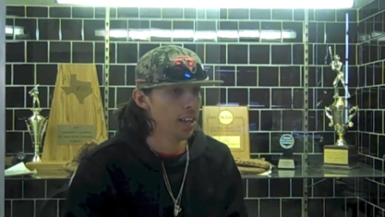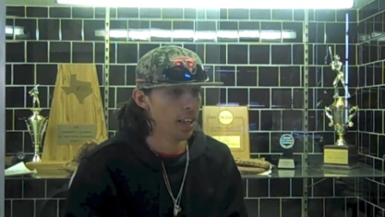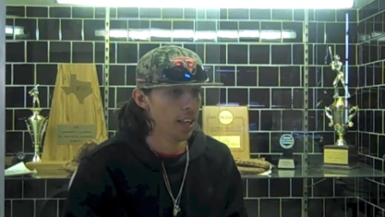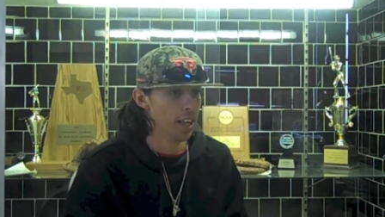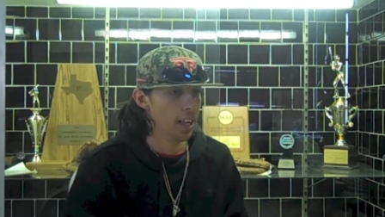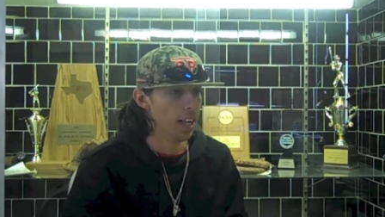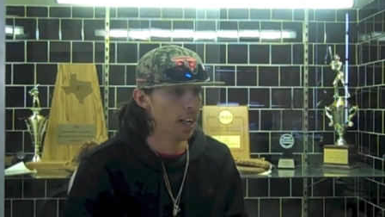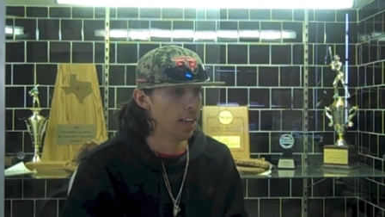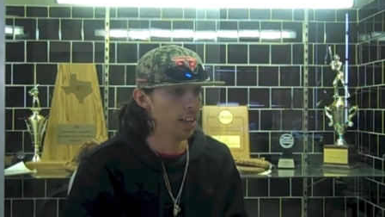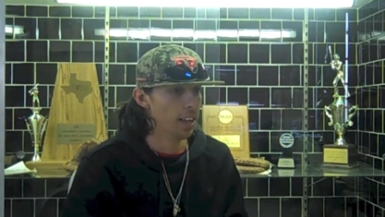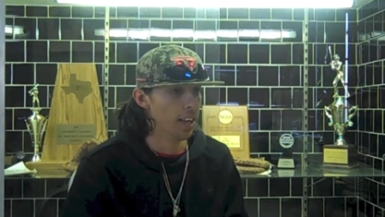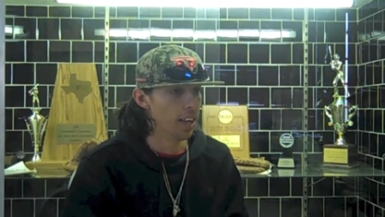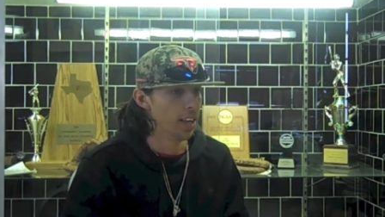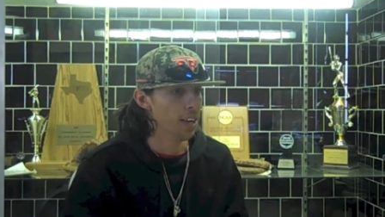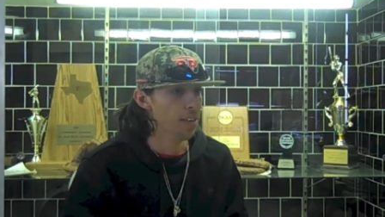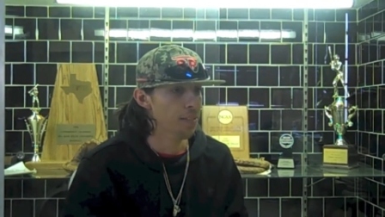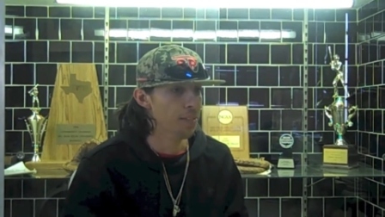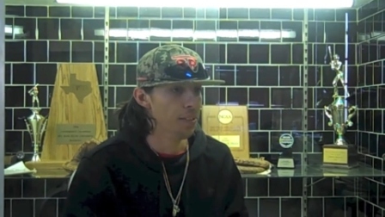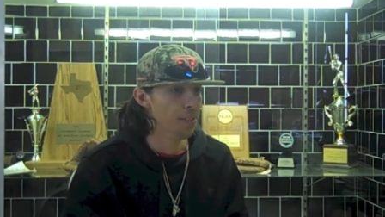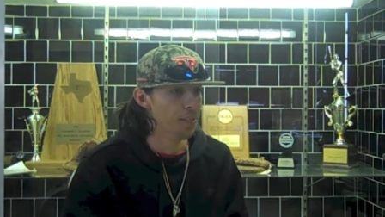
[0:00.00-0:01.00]
I
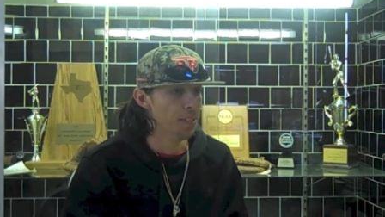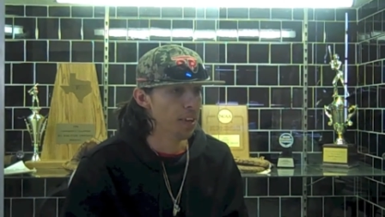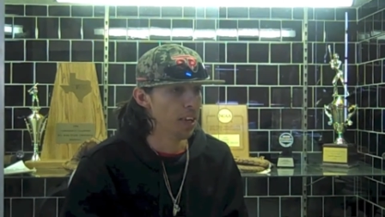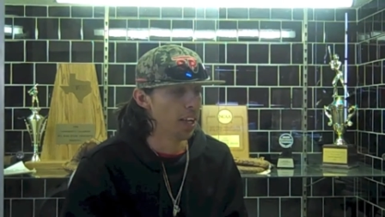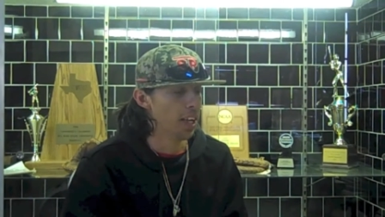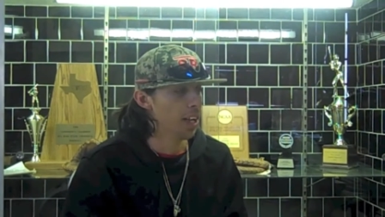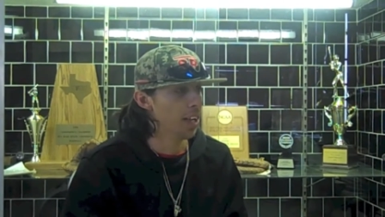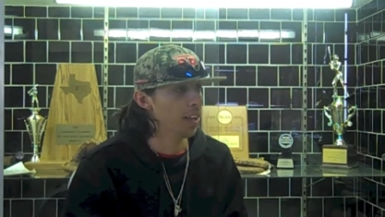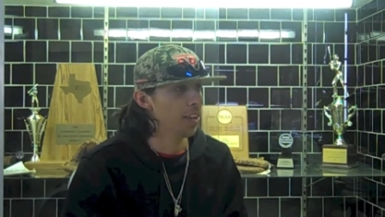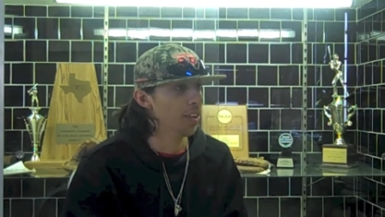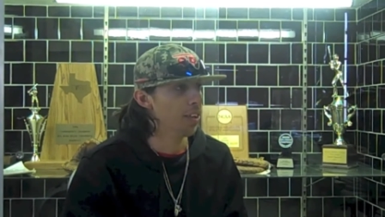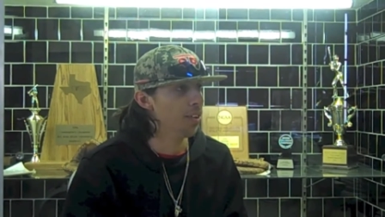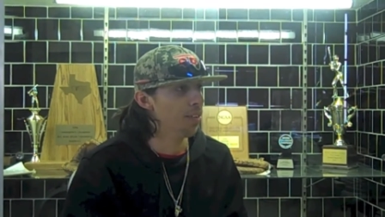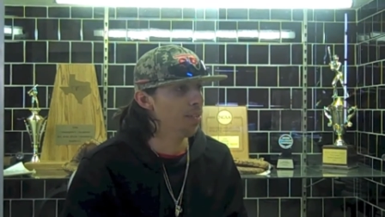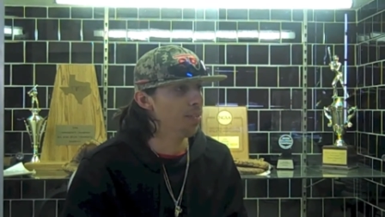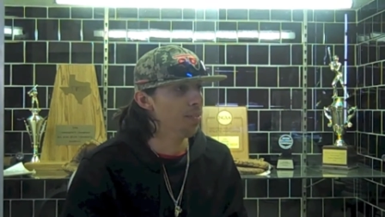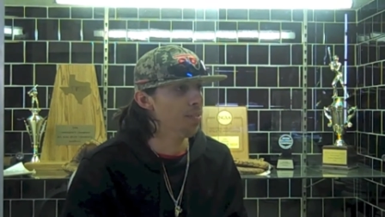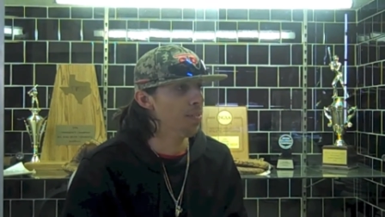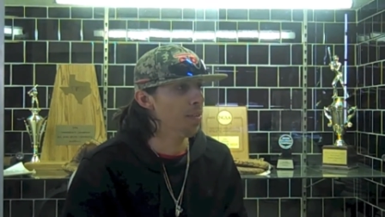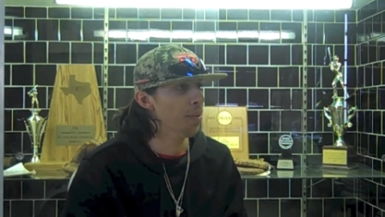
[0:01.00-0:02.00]
definitely feel like I
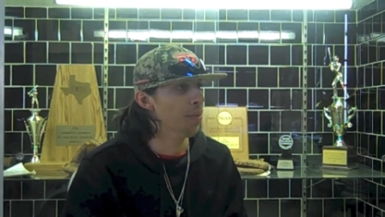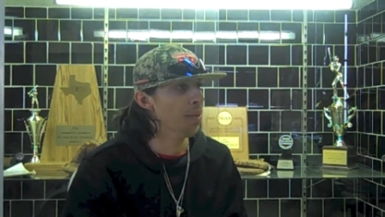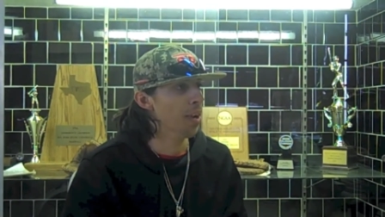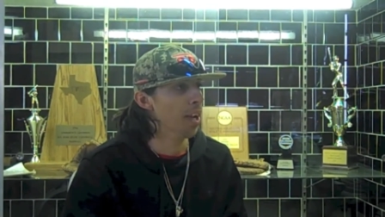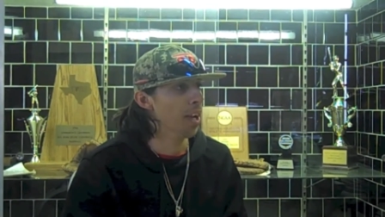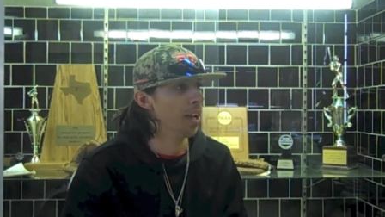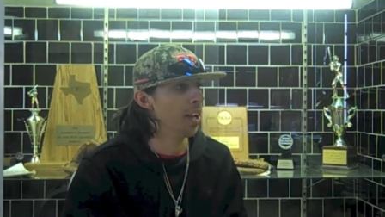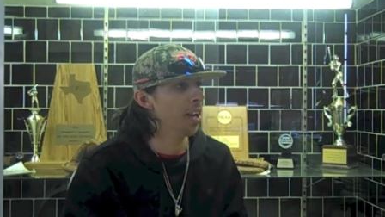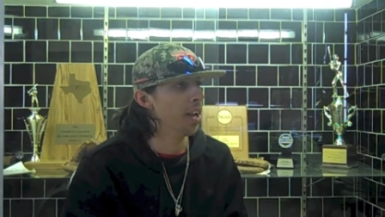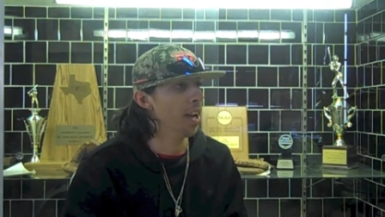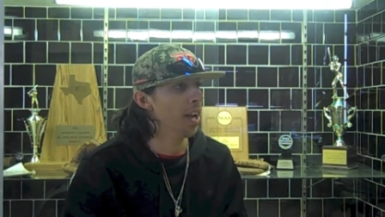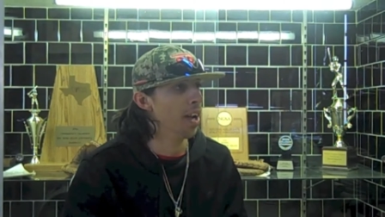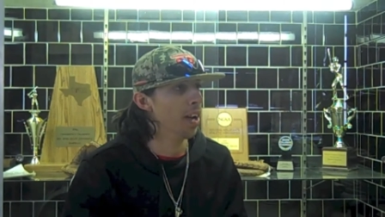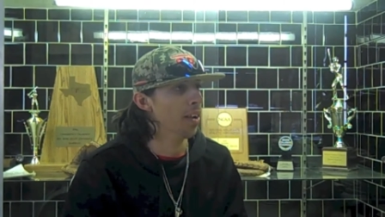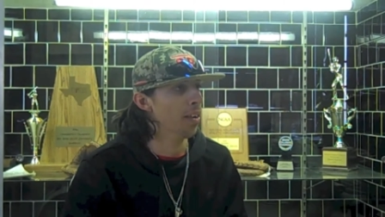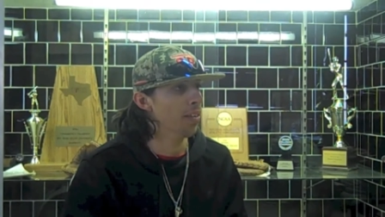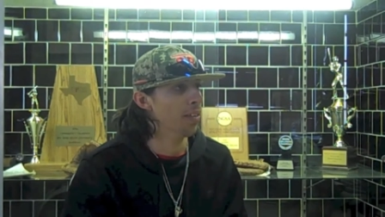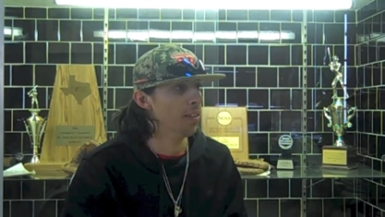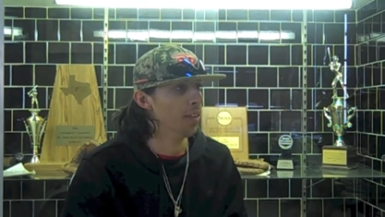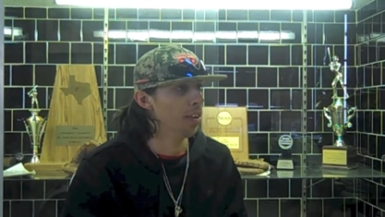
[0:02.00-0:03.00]
just fit right in
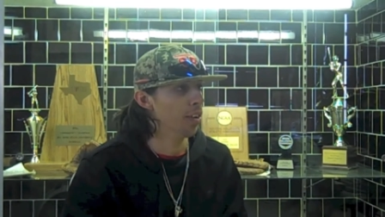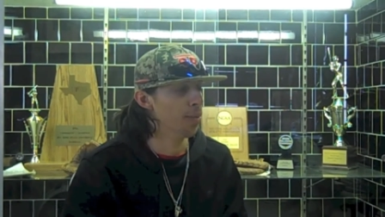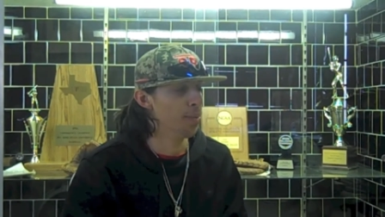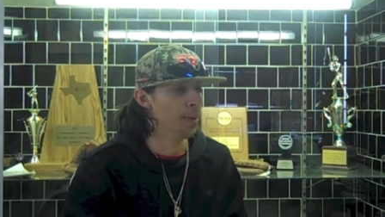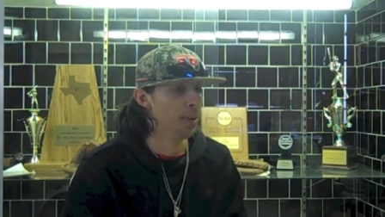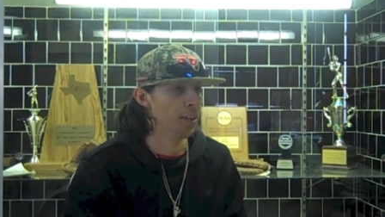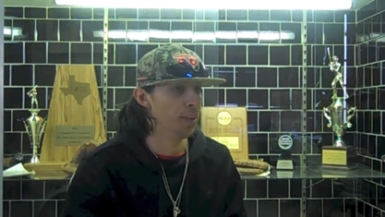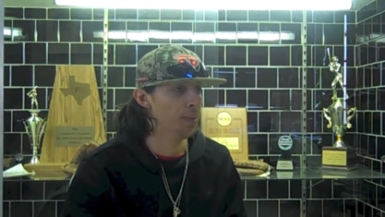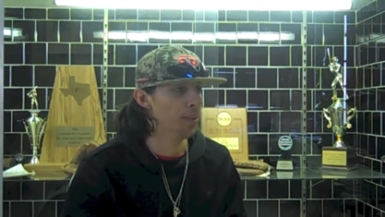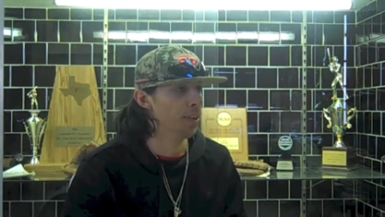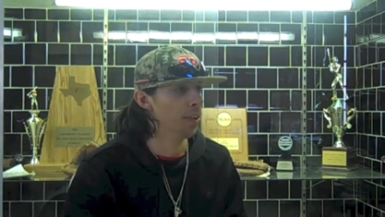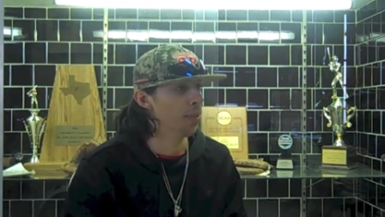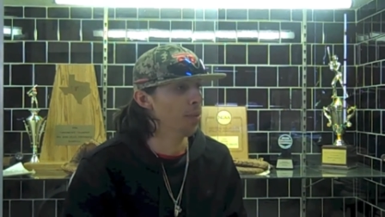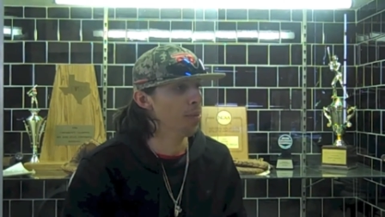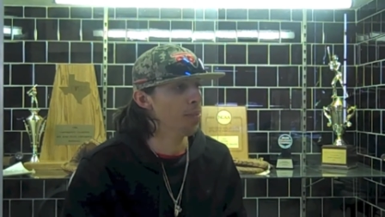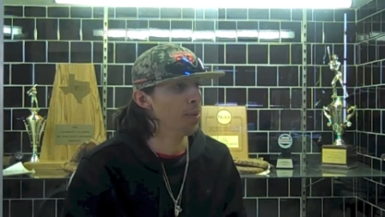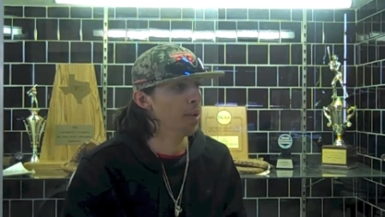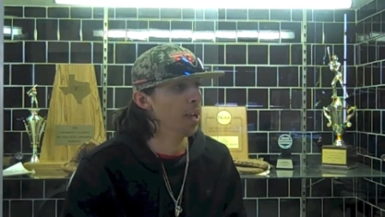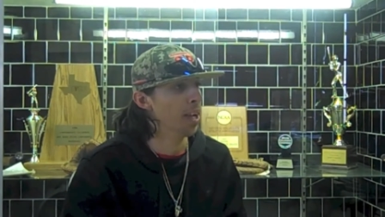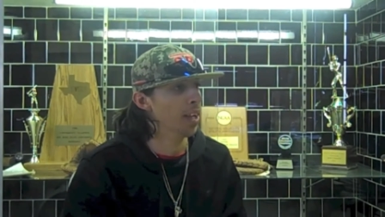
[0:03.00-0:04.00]
now, especially with the
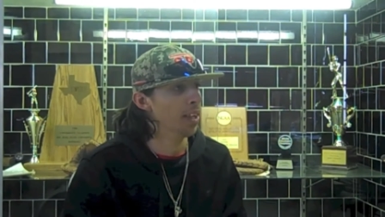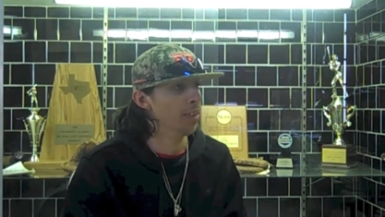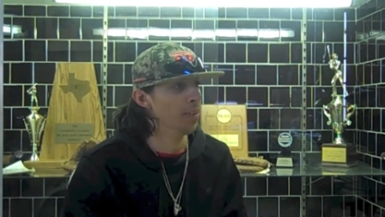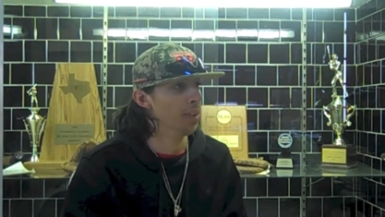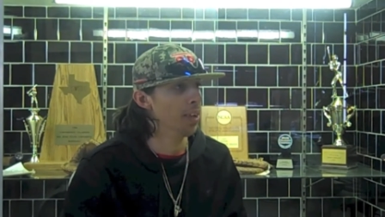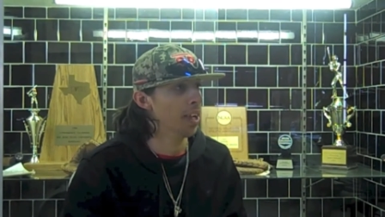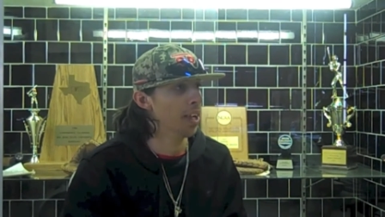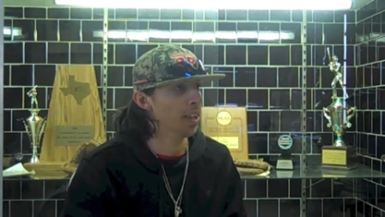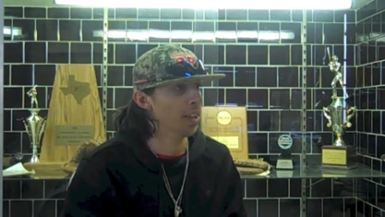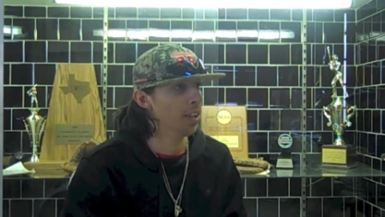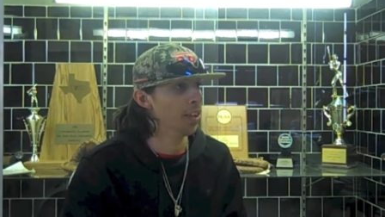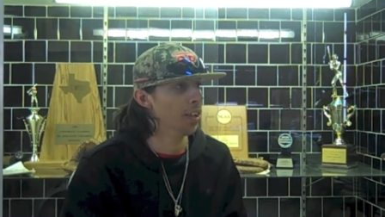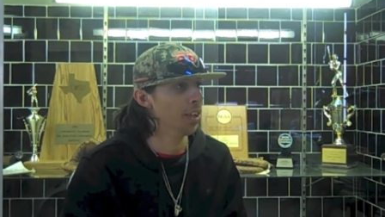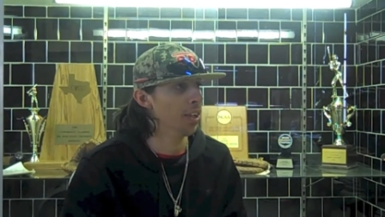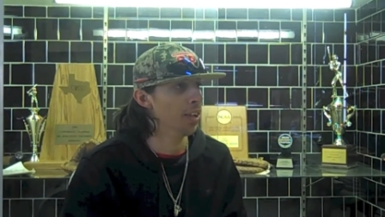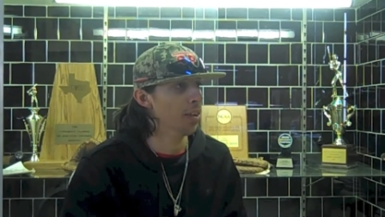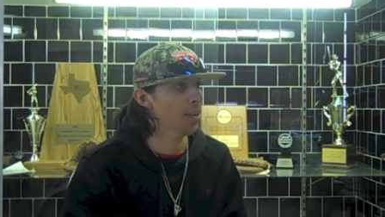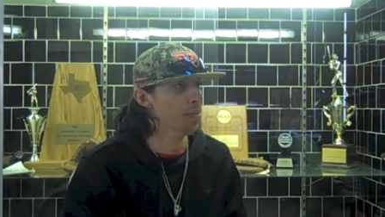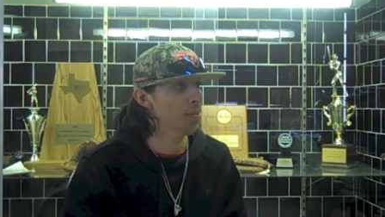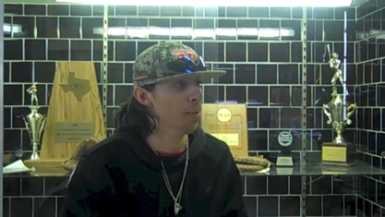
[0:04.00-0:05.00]
group of guys that we got this year.